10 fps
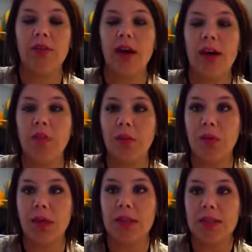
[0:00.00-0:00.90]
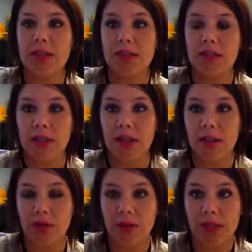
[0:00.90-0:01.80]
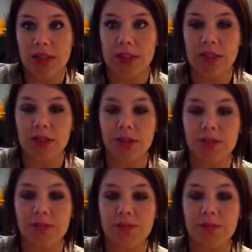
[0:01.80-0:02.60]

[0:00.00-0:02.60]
5 boys, including the teacher.